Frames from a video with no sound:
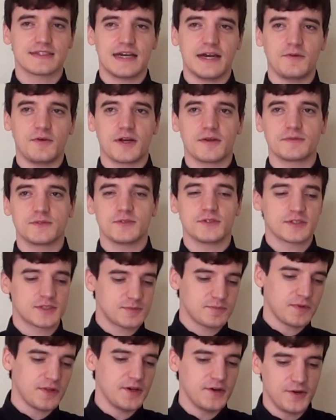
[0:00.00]
I want them to
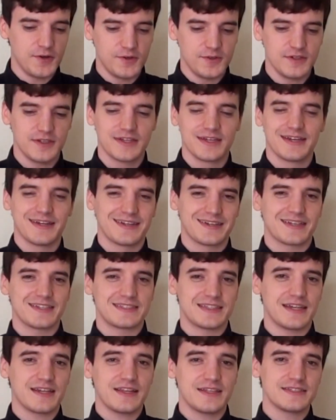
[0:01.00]
explode,
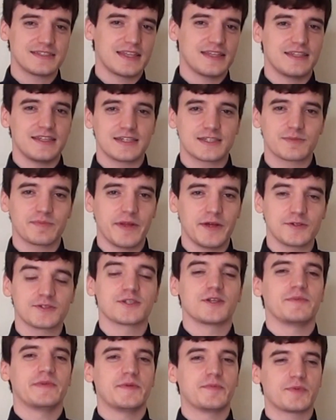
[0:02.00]
because at least then the explosion
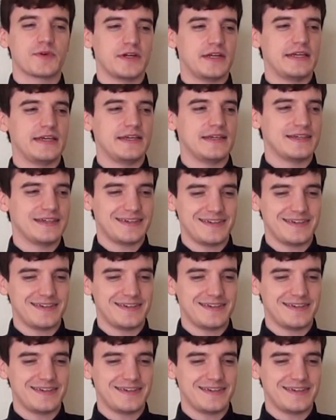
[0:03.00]
will be pretty.